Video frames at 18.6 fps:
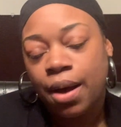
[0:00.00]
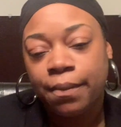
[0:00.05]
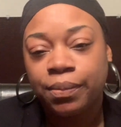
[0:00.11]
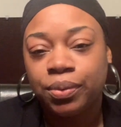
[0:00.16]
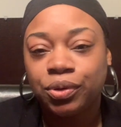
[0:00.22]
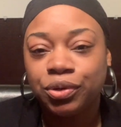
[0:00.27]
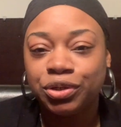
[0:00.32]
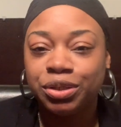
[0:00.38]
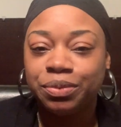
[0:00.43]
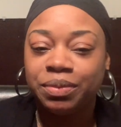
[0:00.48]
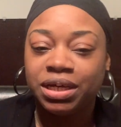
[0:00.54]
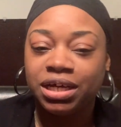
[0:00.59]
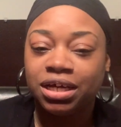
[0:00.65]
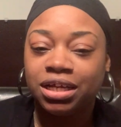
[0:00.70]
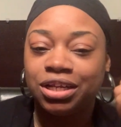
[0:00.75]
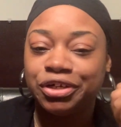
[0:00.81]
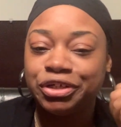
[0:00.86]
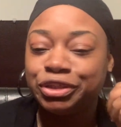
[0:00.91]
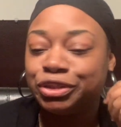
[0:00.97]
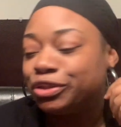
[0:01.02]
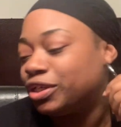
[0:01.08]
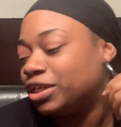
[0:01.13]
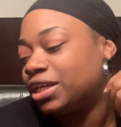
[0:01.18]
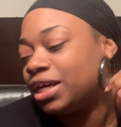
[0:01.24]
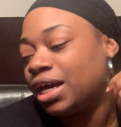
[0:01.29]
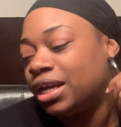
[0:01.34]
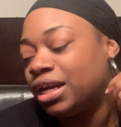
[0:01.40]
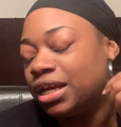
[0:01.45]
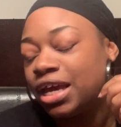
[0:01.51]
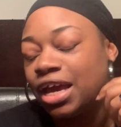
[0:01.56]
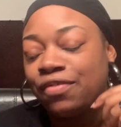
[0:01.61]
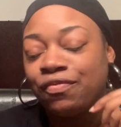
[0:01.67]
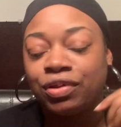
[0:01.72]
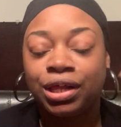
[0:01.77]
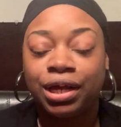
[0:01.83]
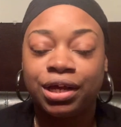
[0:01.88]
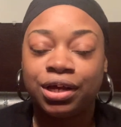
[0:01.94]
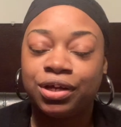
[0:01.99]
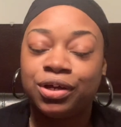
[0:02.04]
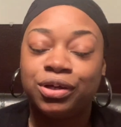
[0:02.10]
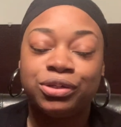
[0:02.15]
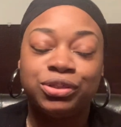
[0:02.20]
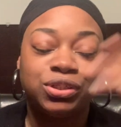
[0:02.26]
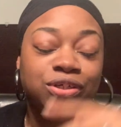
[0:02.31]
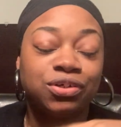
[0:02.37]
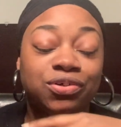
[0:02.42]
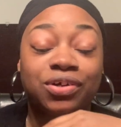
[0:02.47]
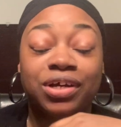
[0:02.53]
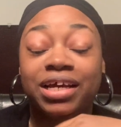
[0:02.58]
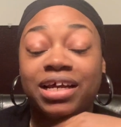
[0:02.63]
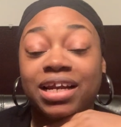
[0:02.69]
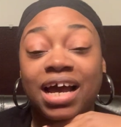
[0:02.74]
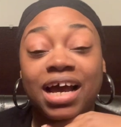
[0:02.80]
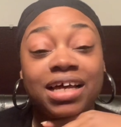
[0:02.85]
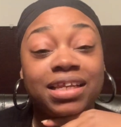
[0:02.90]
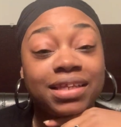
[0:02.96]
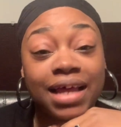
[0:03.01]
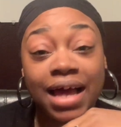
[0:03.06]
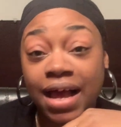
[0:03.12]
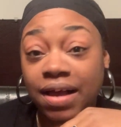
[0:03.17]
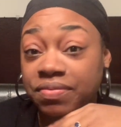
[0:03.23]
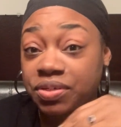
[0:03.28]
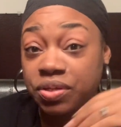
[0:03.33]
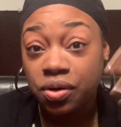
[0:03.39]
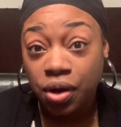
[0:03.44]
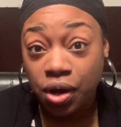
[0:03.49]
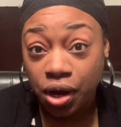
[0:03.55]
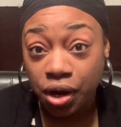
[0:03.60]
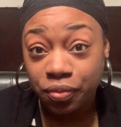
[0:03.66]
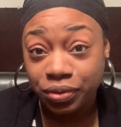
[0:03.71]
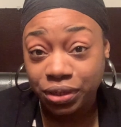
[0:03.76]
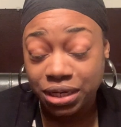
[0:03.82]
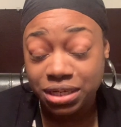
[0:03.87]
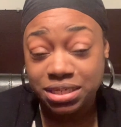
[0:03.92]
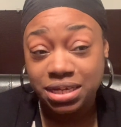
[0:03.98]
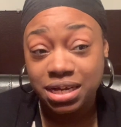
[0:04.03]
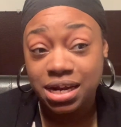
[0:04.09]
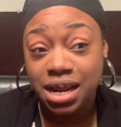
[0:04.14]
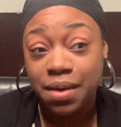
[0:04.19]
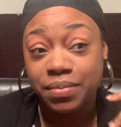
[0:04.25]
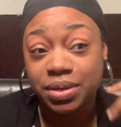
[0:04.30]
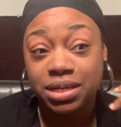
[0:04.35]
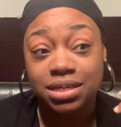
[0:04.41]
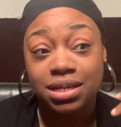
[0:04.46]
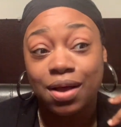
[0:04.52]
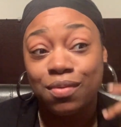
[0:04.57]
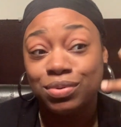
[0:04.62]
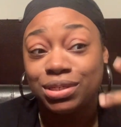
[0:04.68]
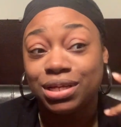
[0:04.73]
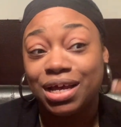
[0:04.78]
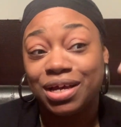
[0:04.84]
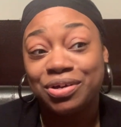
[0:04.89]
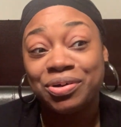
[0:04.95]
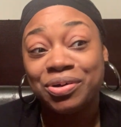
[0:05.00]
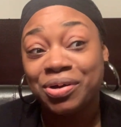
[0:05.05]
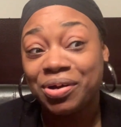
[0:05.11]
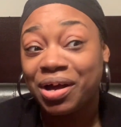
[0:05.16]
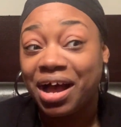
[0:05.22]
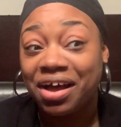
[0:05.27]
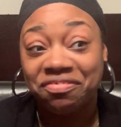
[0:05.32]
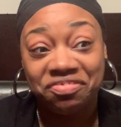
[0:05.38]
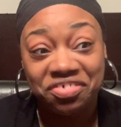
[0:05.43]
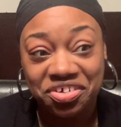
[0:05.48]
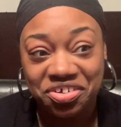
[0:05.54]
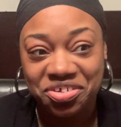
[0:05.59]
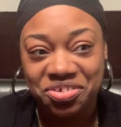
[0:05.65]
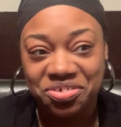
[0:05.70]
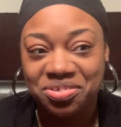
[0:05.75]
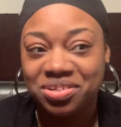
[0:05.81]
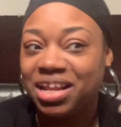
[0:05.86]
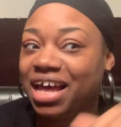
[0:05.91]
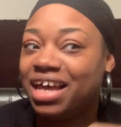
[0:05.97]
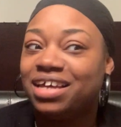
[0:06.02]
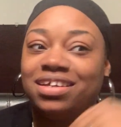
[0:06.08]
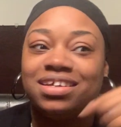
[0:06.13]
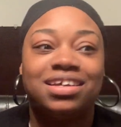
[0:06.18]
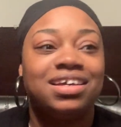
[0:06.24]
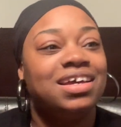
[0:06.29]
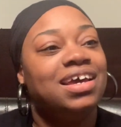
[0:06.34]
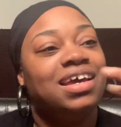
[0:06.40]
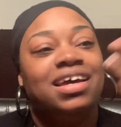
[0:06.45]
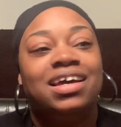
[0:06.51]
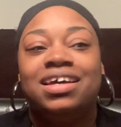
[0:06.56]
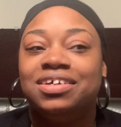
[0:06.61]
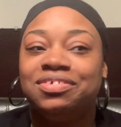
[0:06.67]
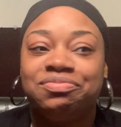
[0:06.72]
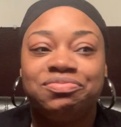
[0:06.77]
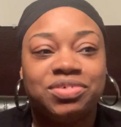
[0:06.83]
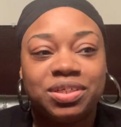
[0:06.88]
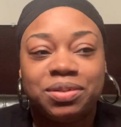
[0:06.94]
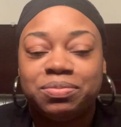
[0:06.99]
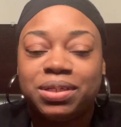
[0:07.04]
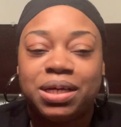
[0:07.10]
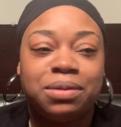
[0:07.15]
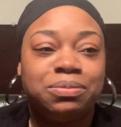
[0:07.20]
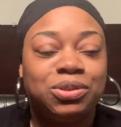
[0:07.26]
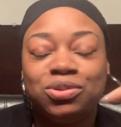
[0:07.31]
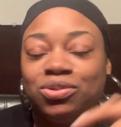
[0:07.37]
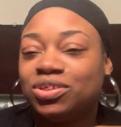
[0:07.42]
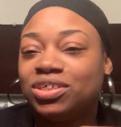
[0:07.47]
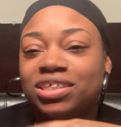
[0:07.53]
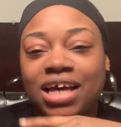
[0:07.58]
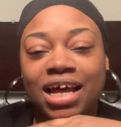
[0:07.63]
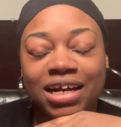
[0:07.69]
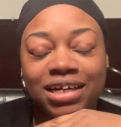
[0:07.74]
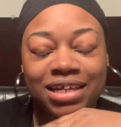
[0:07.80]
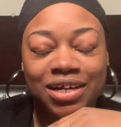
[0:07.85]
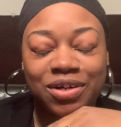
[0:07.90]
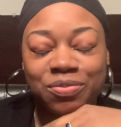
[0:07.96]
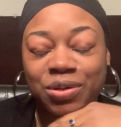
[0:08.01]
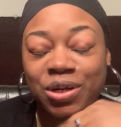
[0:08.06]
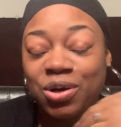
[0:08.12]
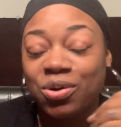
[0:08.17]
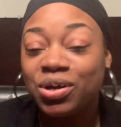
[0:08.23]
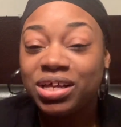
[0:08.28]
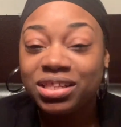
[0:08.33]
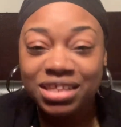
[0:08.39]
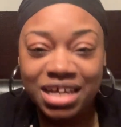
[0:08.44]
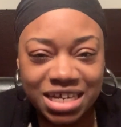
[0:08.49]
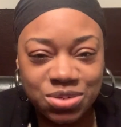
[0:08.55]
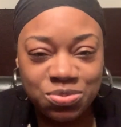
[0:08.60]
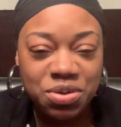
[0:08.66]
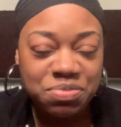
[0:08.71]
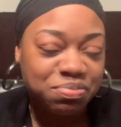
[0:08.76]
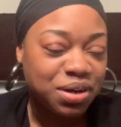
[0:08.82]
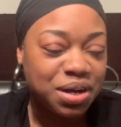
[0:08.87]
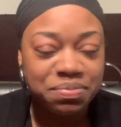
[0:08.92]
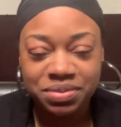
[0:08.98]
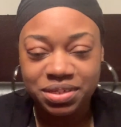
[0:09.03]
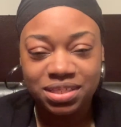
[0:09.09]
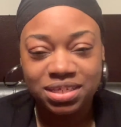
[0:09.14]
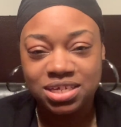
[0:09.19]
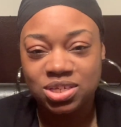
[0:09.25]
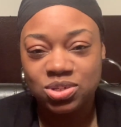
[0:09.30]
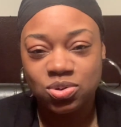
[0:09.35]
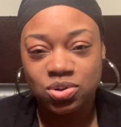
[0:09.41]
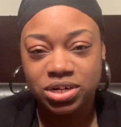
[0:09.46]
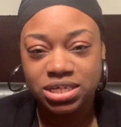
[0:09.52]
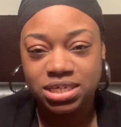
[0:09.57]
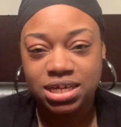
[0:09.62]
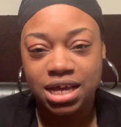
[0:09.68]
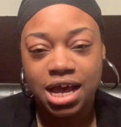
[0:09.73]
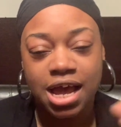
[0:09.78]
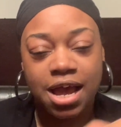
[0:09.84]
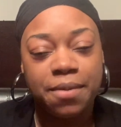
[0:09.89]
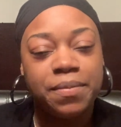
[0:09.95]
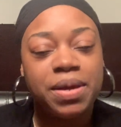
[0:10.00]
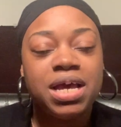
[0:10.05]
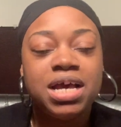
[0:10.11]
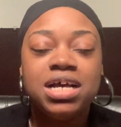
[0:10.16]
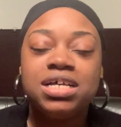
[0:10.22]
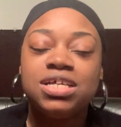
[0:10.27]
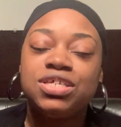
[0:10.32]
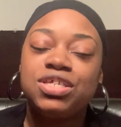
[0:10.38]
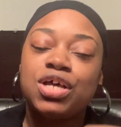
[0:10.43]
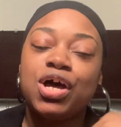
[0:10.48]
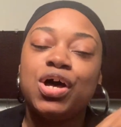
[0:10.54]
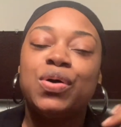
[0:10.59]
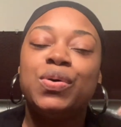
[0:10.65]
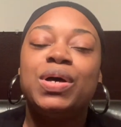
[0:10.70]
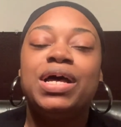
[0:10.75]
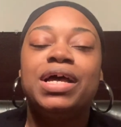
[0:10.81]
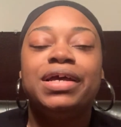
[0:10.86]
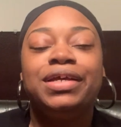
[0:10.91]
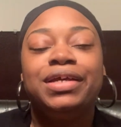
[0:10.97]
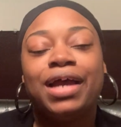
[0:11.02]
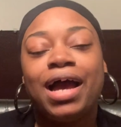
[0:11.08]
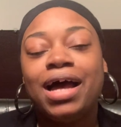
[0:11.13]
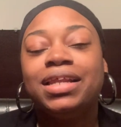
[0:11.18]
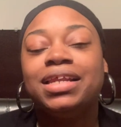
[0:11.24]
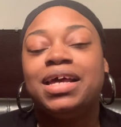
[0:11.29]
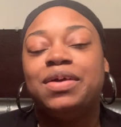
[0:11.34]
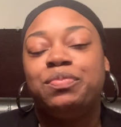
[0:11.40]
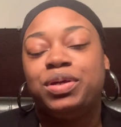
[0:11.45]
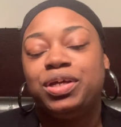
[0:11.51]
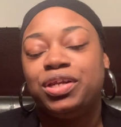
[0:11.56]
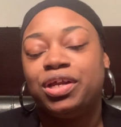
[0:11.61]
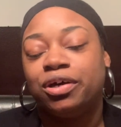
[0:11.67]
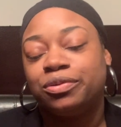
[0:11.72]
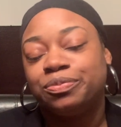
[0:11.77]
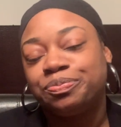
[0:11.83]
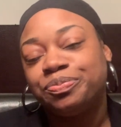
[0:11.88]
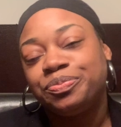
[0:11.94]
pulled him in closer and kind of gave her like a cold shoulder. And I laughed so hard when I seen that because I was like, girl, I feel you. Like, sometimes you just got to let them know. And that's what prompted this story time. So y'all let me know.